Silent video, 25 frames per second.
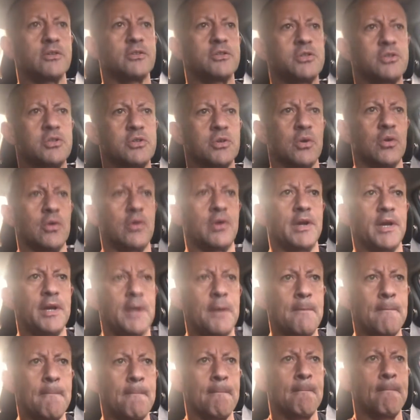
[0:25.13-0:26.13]
story
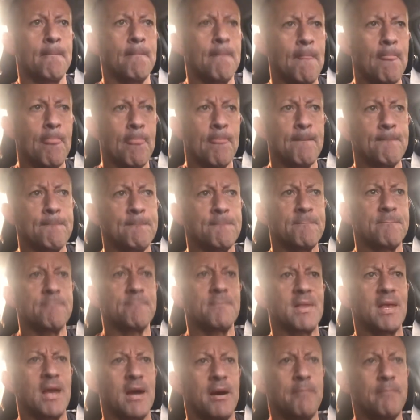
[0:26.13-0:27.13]

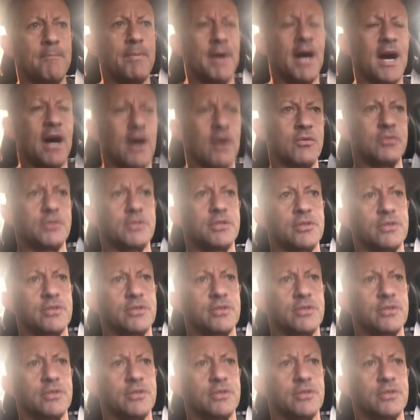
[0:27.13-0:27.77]
about